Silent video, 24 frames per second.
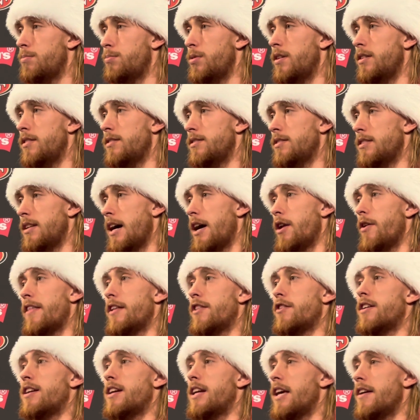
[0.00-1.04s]
But I don't think
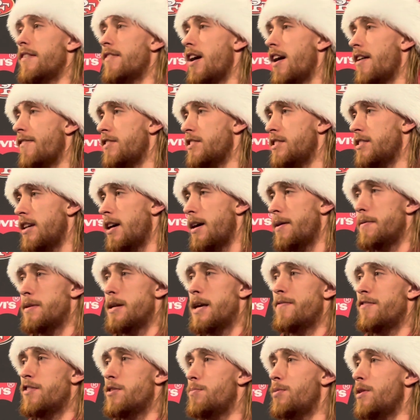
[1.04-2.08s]
they're going to give offense,
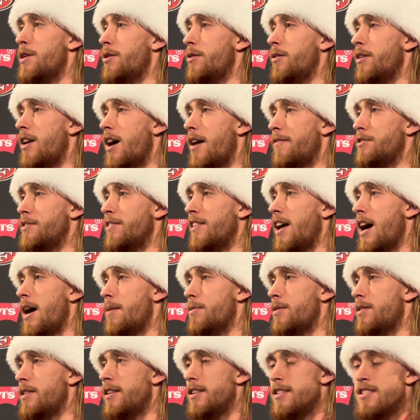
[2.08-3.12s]
MVP to an offensive
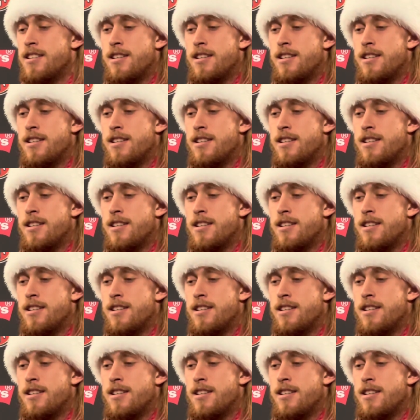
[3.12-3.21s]
lineman.